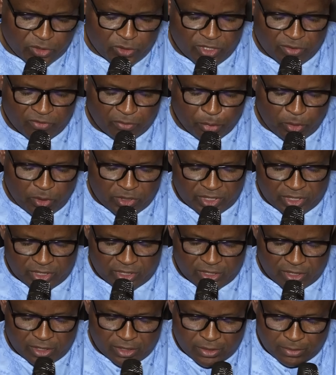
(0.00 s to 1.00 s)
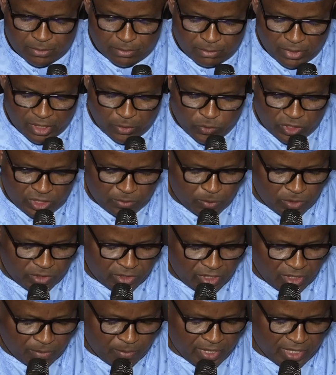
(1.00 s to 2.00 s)
to the process by which
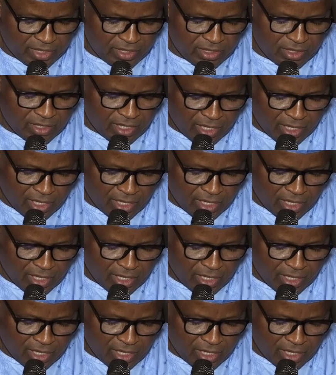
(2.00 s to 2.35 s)
political parties,